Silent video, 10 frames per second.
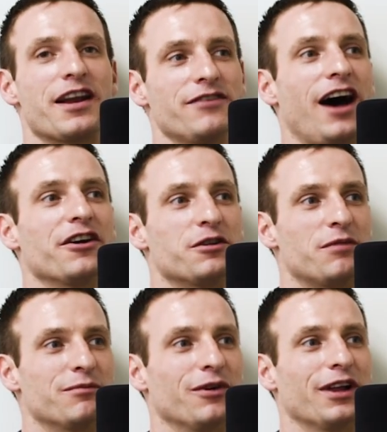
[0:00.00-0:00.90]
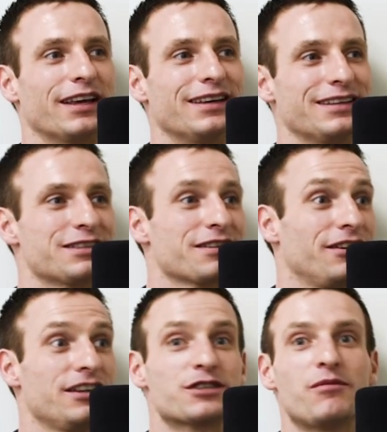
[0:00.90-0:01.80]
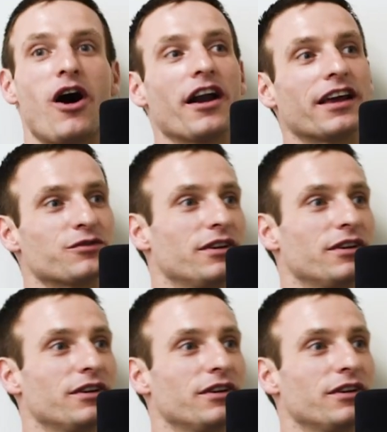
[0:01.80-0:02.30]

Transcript: value to people. Like he, he's he's spotting as. He,